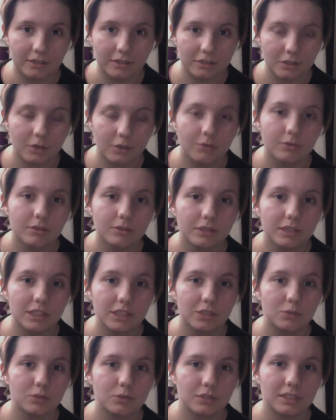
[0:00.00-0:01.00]
So
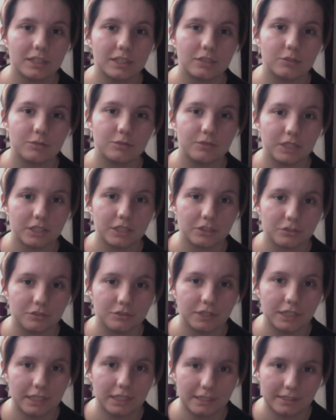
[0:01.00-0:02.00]
this was a little
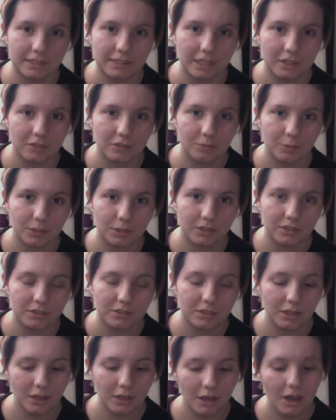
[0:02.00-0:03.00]
victory in a sense,
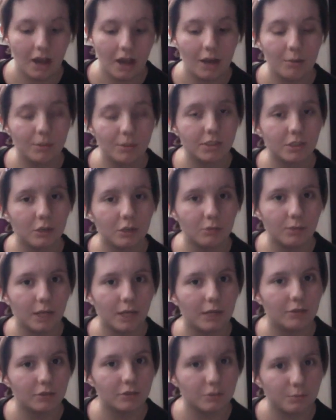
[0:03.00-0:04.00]
because I've been told
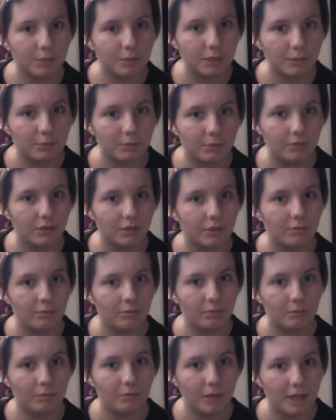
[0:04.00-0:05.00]
by a lot of people that
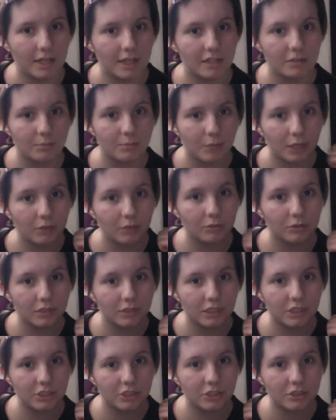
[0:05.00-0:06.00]
my spinal
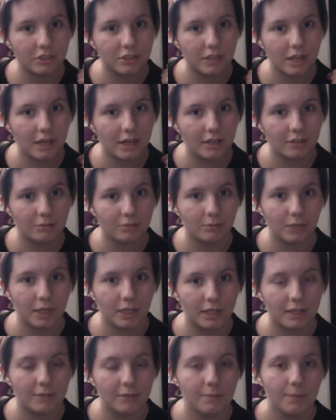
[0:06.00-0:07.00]
condition and
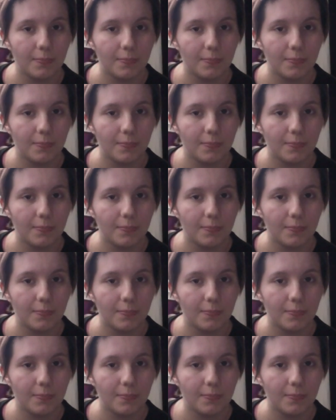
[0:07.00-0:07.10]
my